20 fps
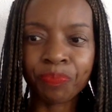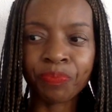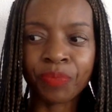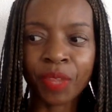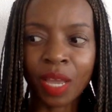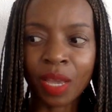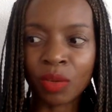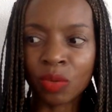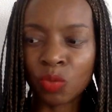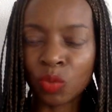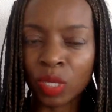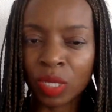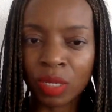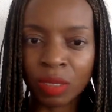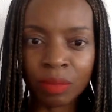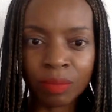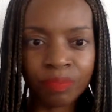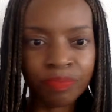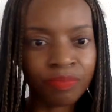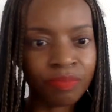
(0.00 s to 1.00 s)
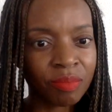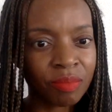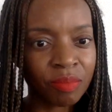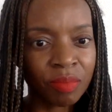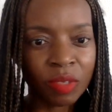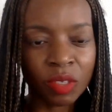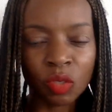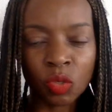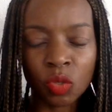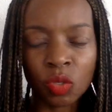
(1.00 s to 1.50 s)
That will,
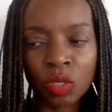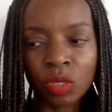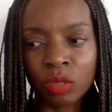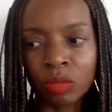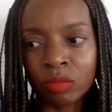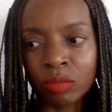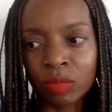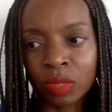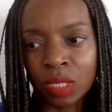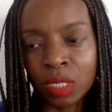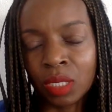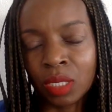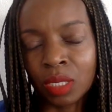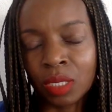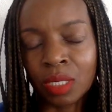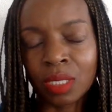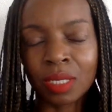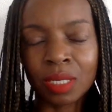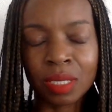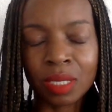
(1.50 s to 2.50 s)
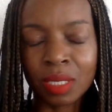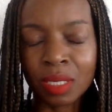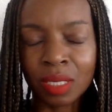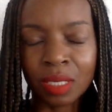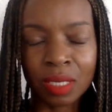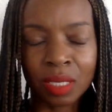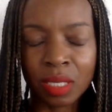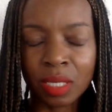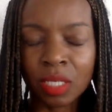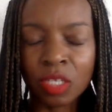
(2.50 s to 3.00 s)
it's
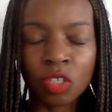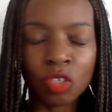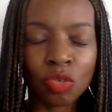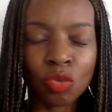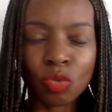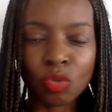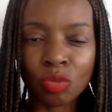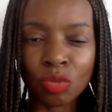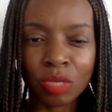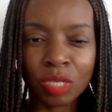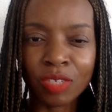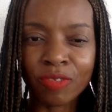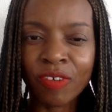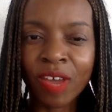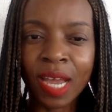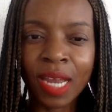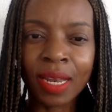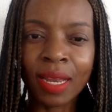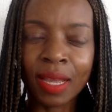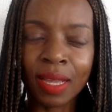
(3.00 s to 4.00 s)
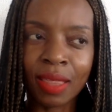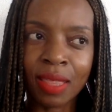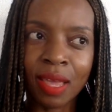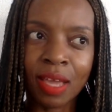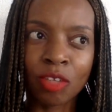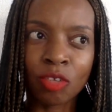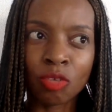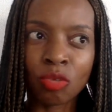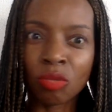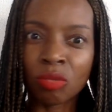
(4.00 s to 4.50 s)
good. It's fine like
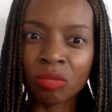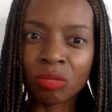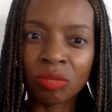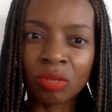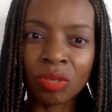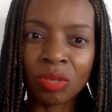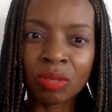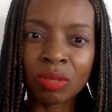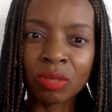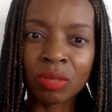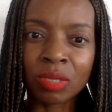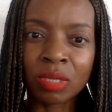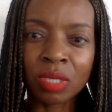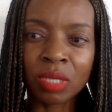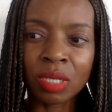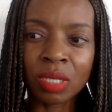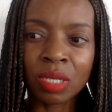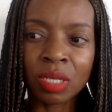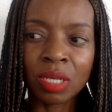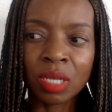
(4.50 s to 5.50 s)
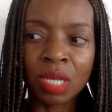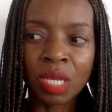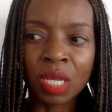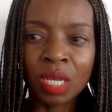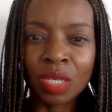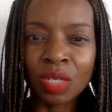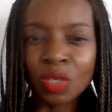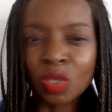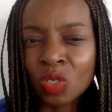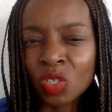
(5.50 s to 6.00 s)
that. Don't.
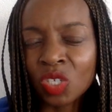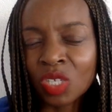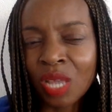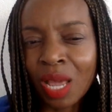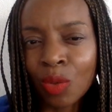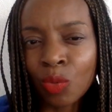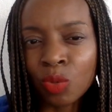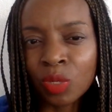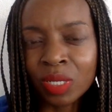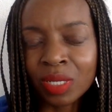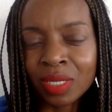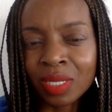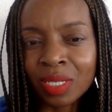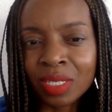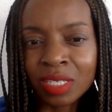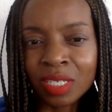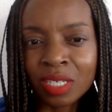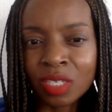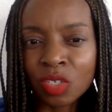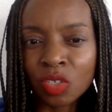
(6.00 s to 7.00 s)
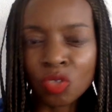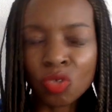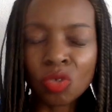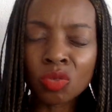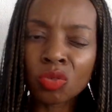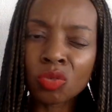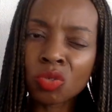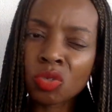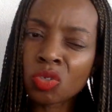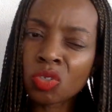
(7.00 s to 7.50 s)
I wouldn't suggest,
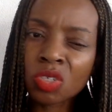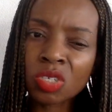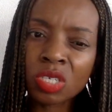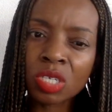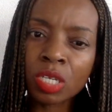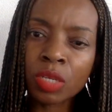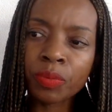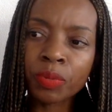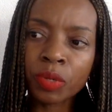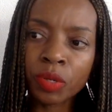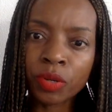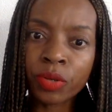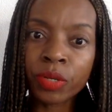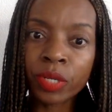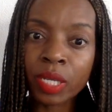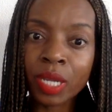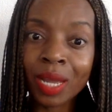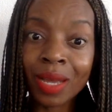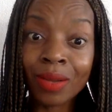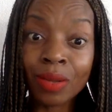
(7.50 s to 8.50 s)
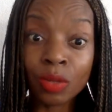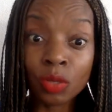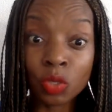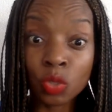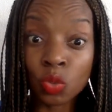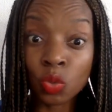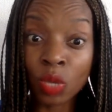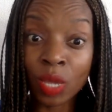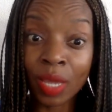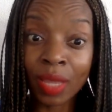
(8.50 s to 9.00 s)
don't skip kriya
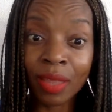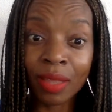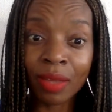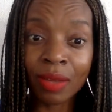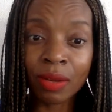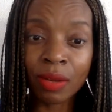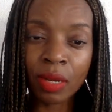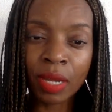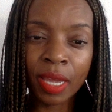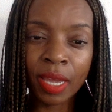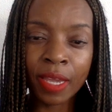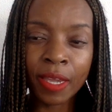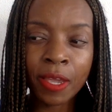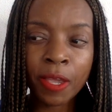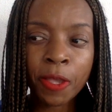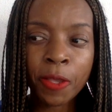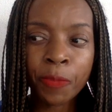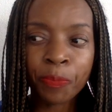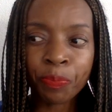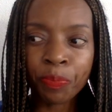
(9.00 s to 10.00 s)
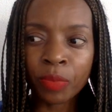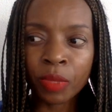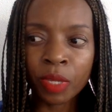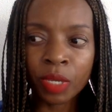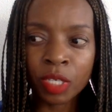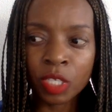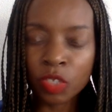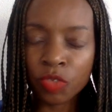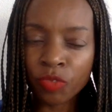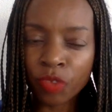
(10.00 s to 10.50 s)
altogether. Okay,
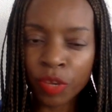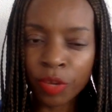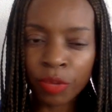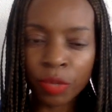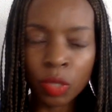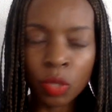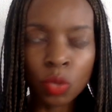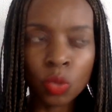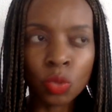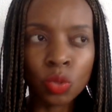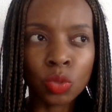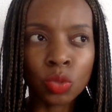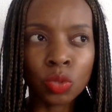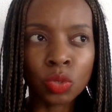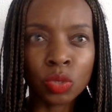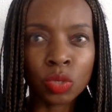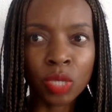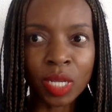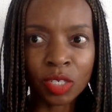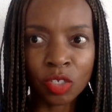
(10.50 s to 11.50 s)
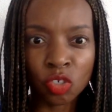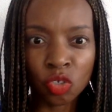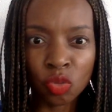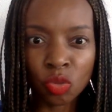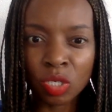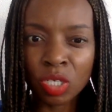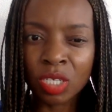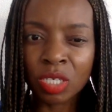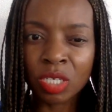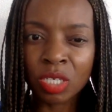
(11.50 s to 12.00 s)
it's very good that you
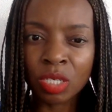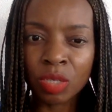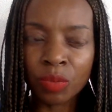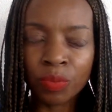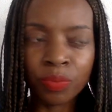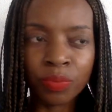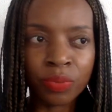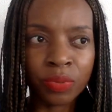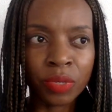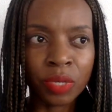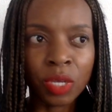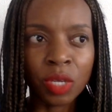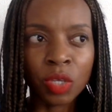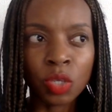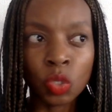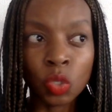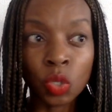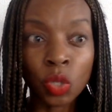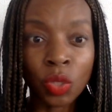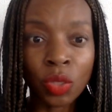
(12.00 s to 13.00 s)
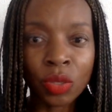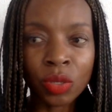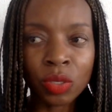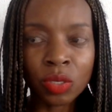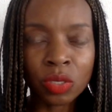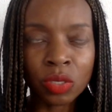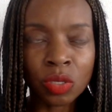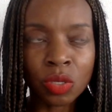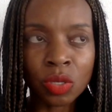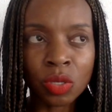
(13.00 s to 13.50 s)
keep,
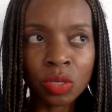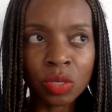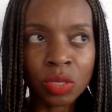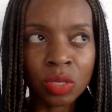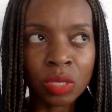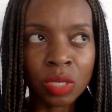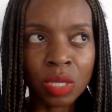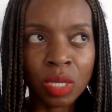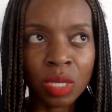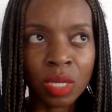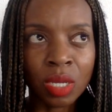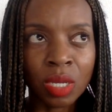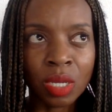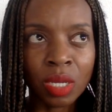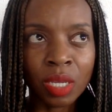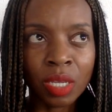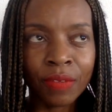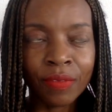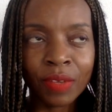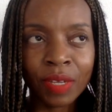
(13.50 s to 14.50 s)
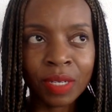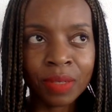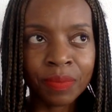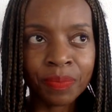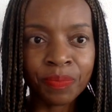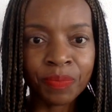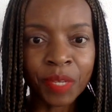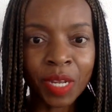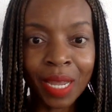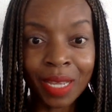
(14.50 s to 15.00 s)
those, even
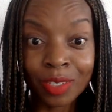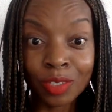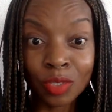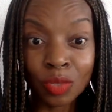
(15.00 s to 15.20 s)
like